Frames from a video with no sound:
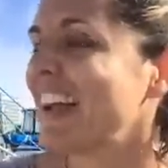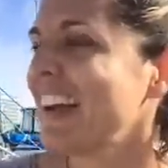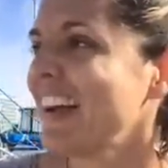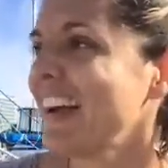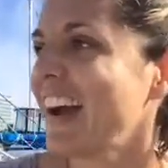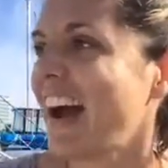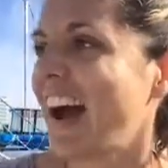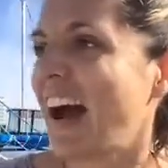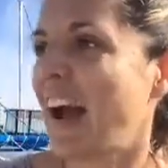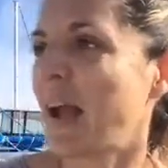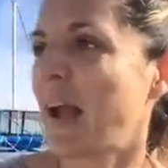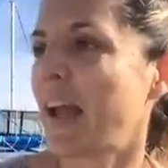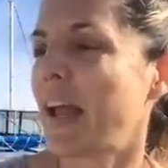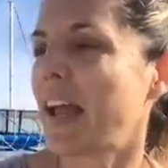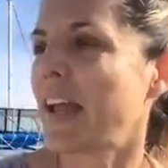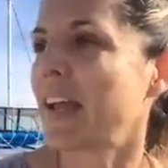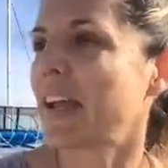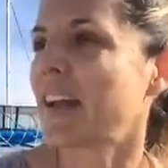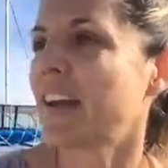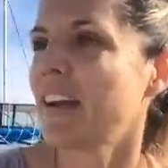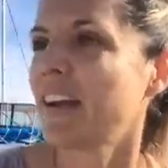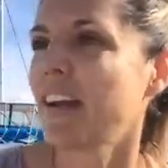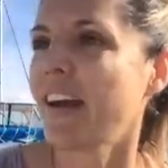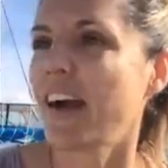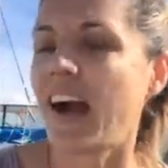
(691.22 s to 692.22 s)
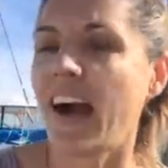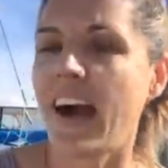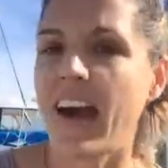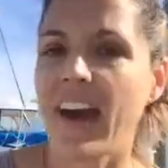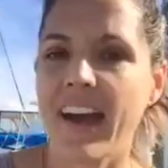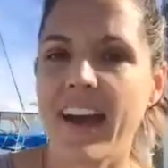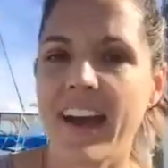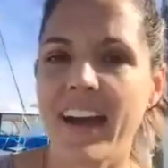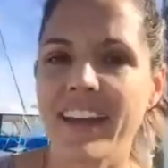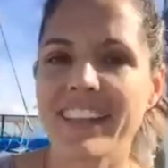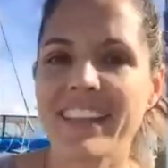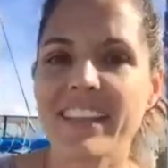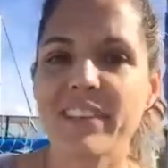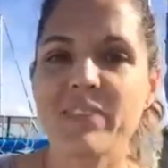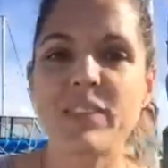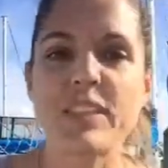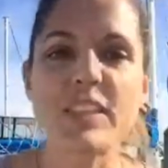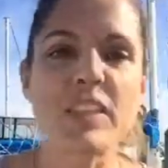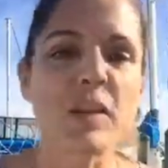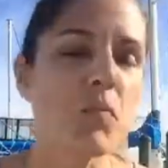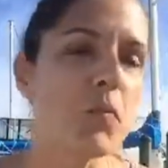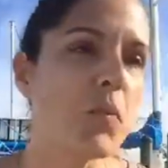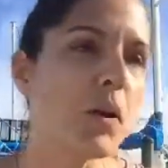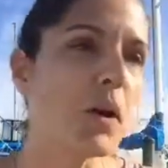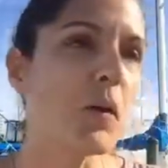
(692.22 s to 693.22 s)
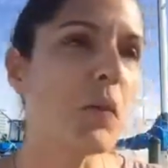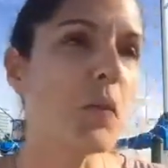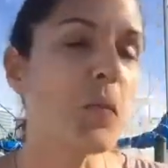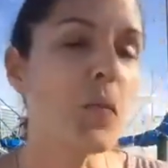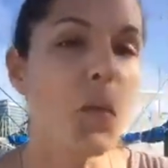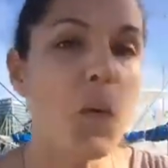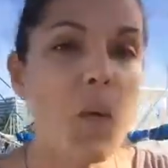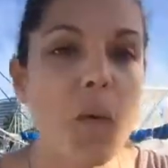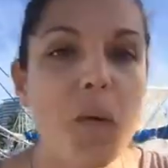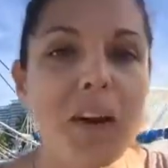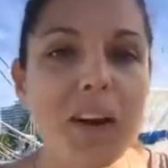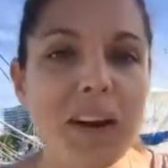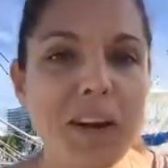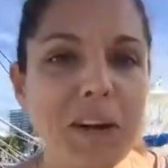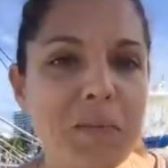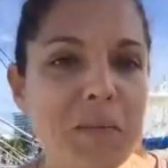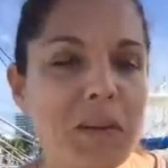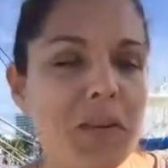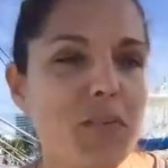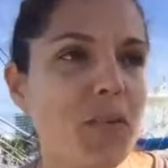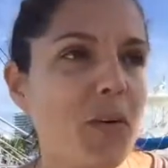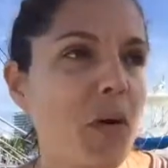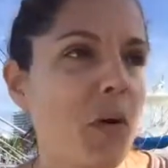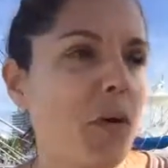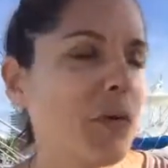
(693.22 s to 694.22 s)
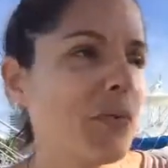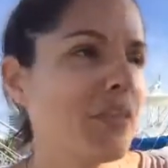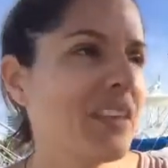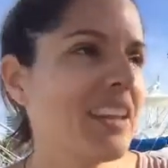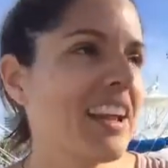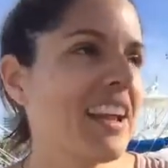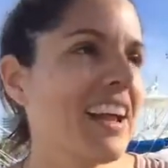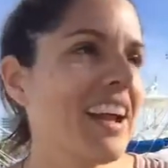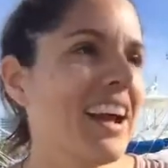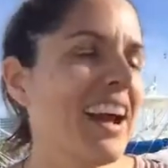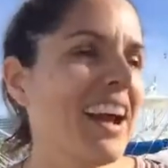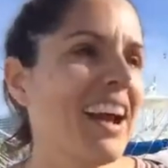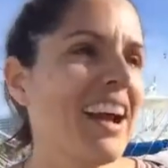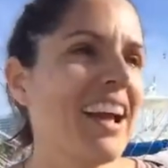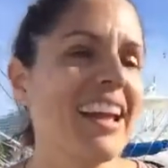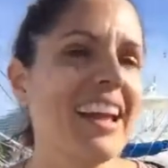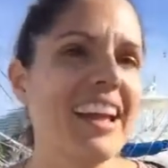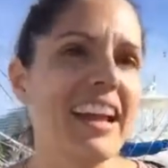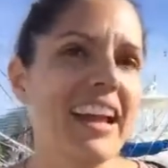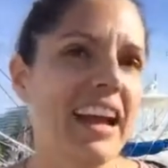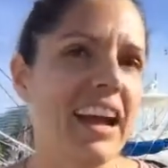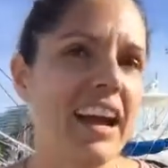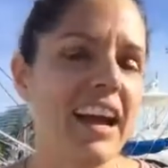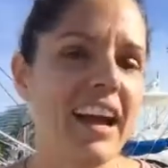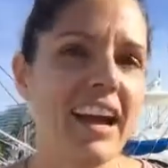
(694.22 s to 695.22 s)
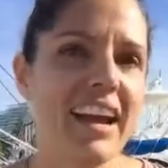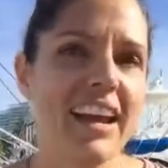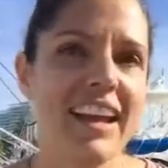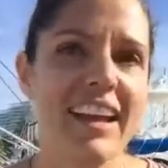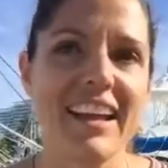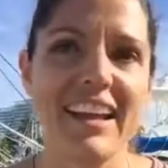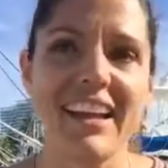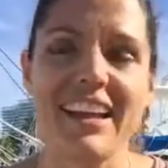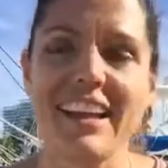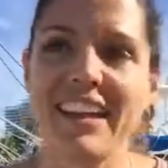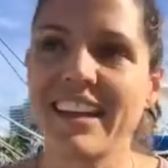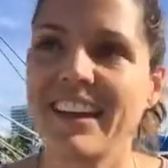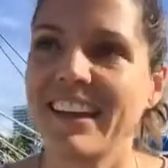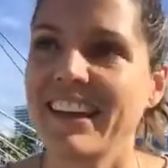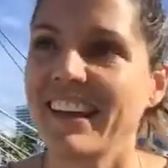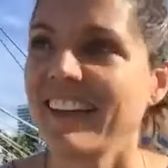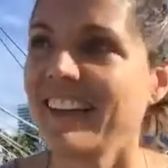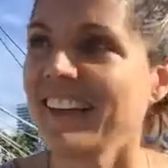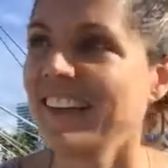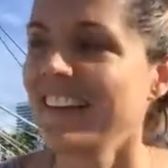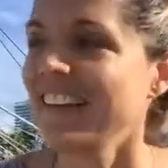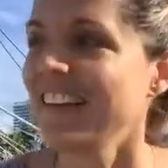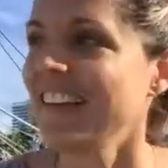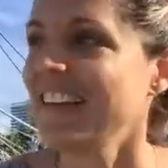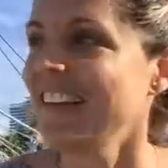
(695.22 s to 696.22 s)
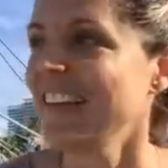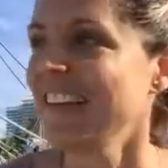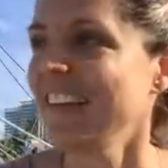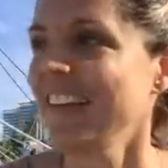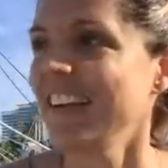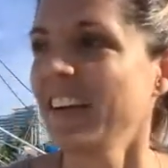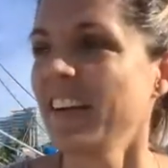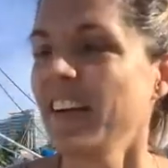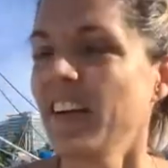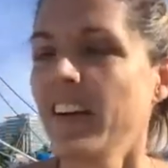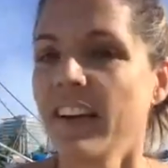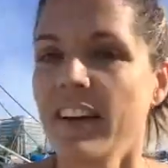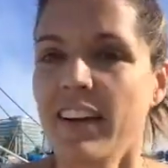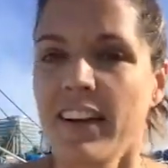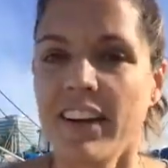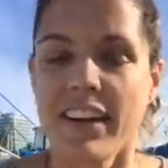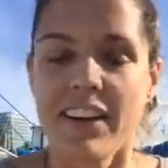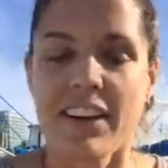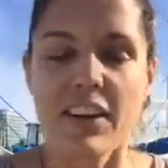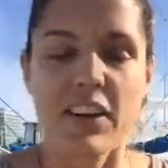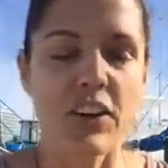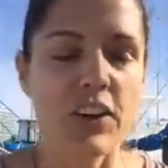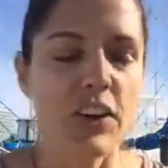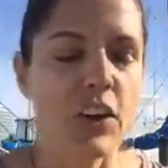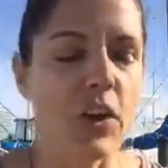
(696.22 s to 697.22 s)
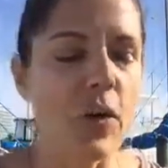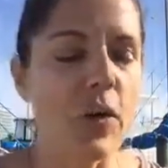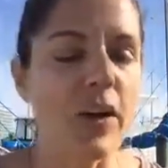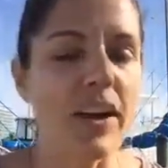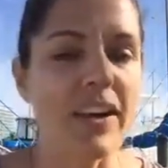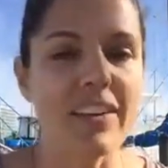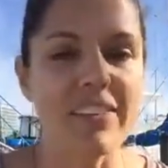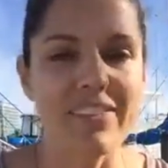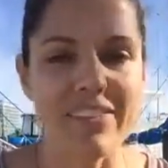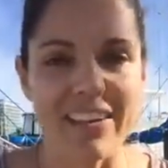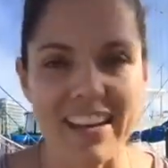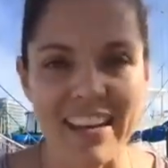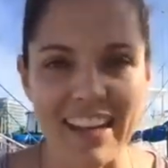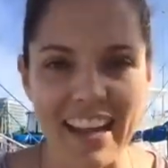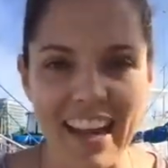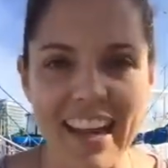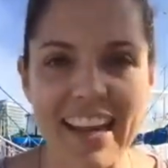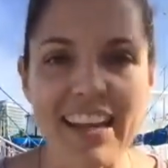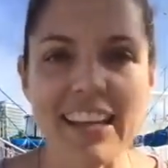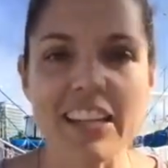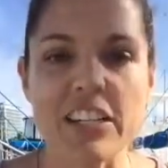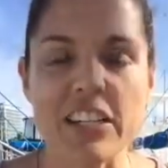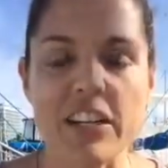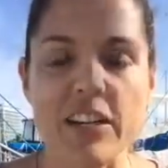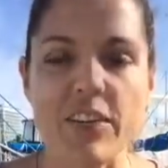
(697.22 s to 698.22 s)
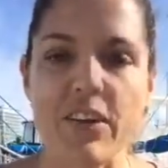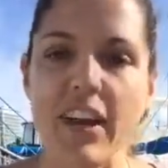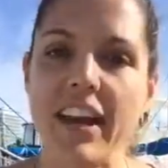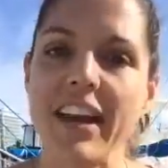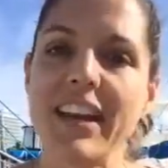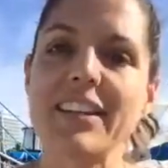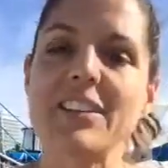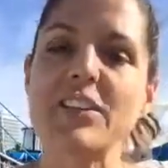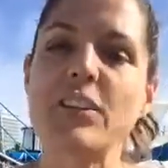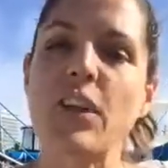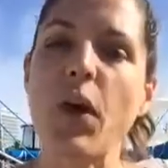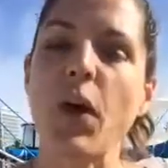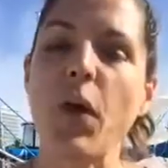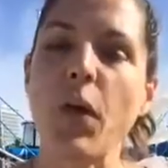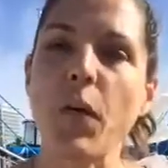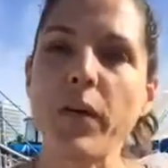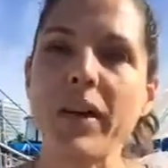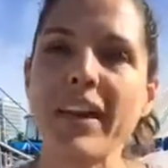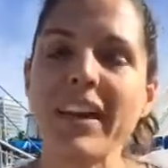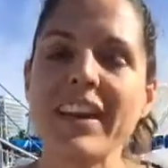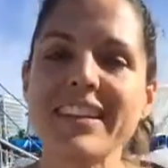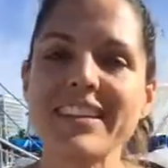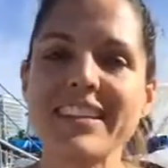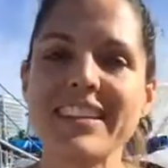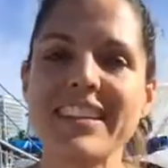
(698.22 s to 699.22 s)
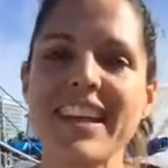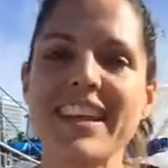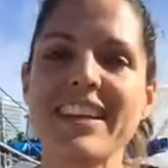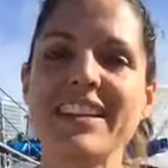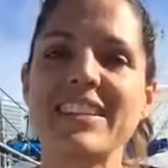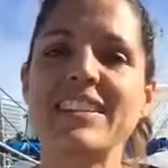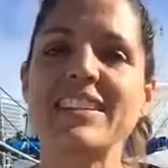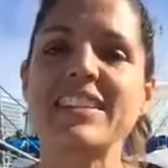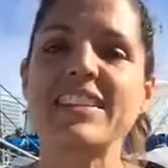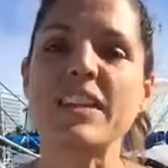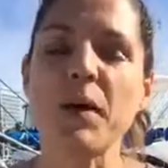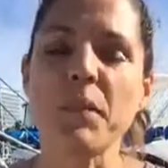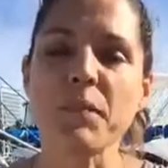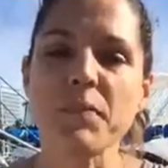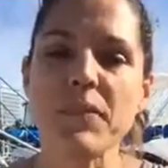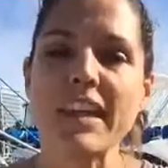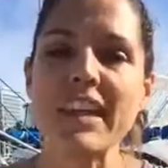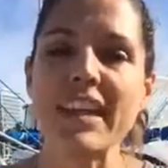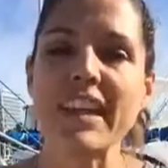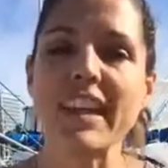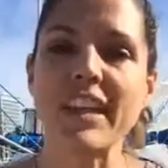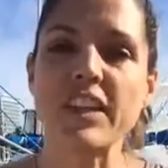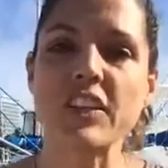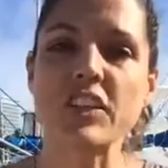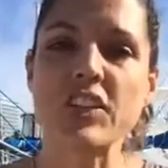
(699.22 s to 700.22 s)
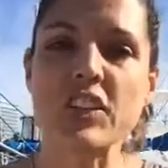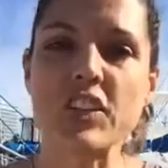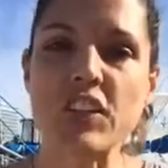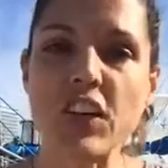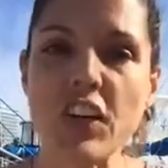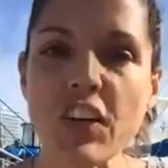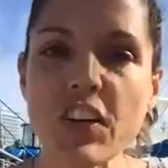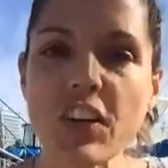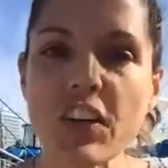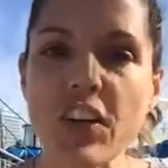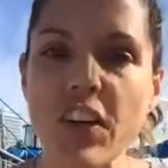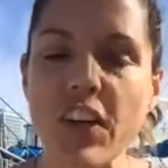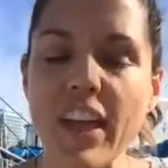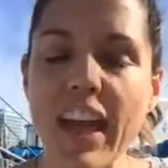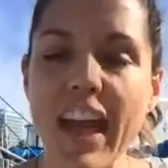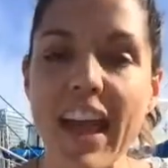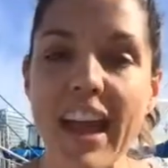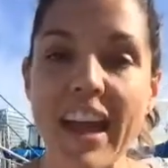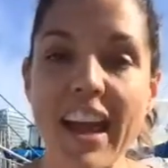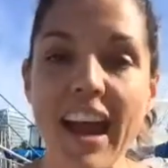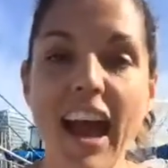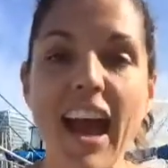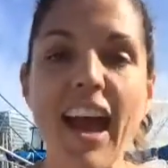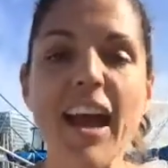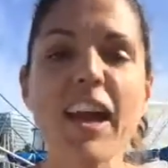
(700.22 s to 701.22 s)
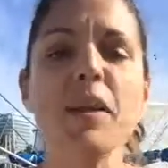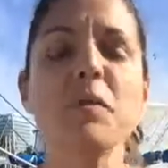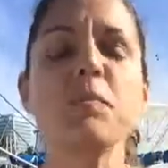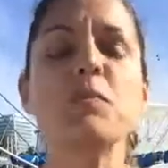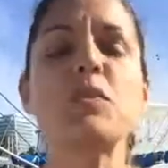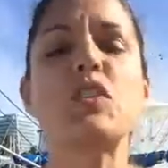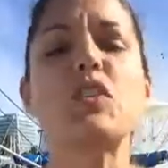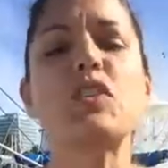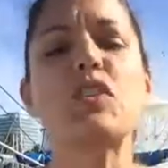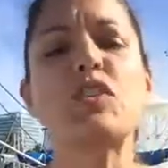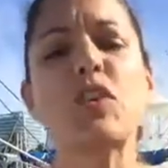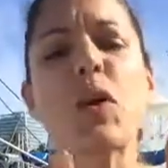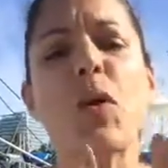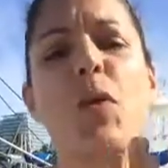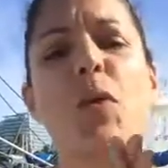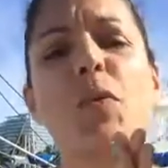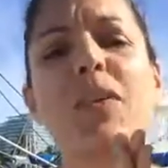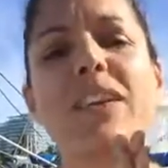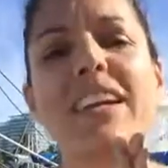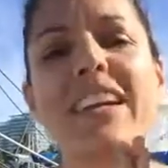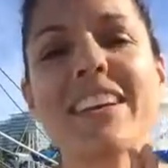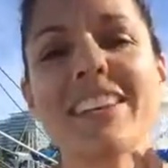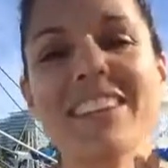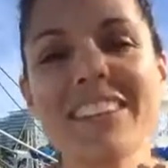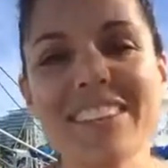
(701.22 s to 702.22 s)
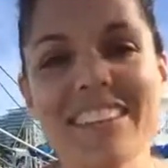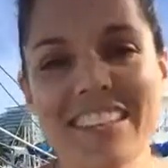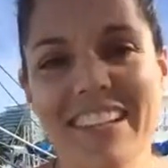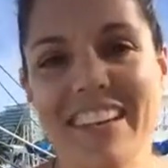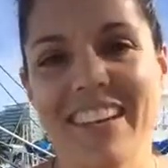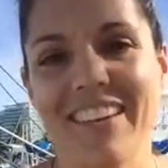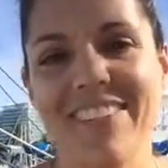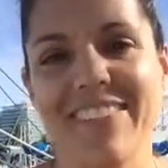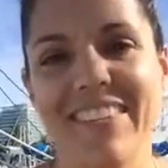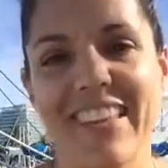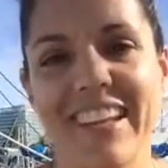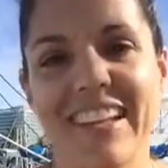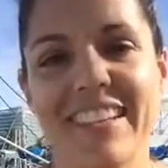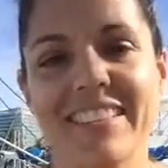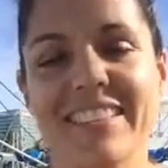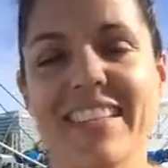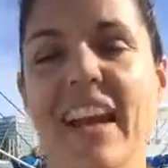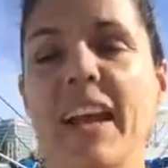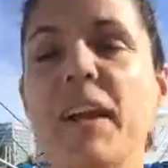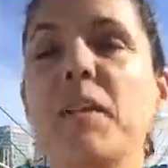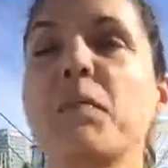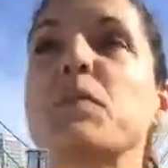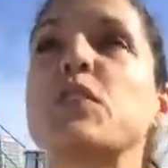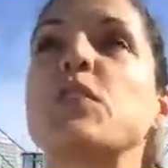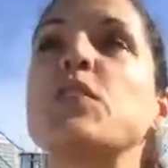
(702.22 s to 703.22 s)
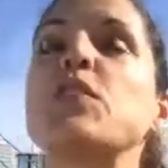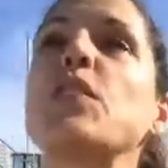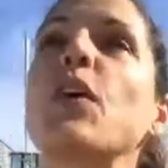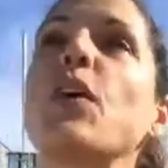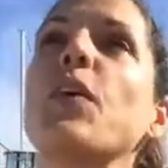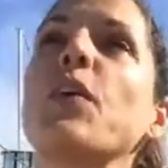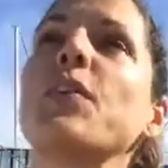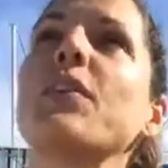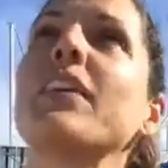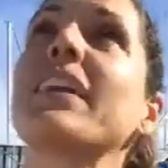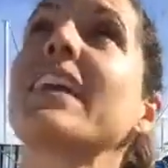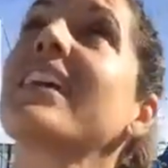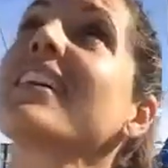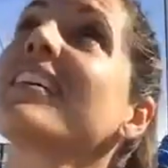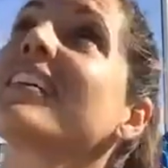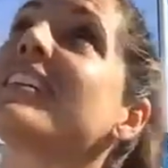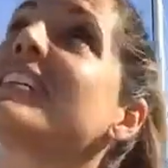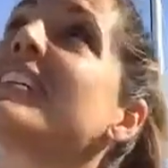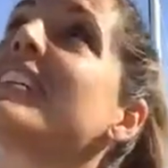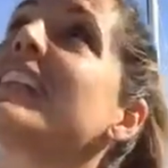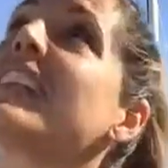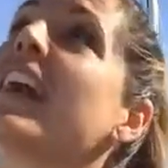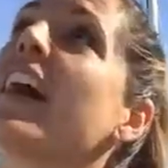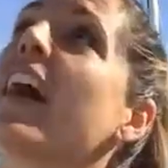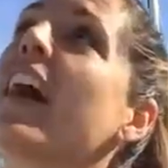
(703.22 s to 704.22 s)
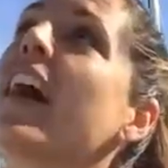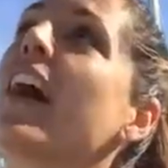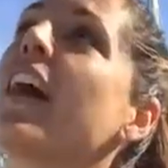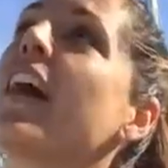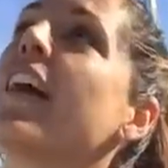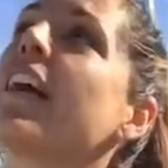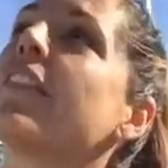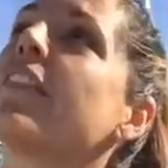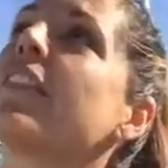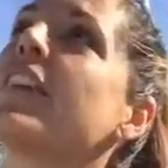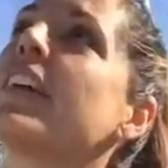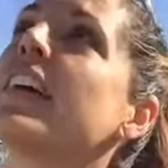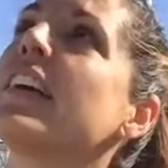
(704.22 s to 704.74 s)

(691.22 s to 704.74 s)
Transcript: I lived somewhere warm. If only I could go on vacation, right? It's always something external, and I am so guilty of this. I am so guilty of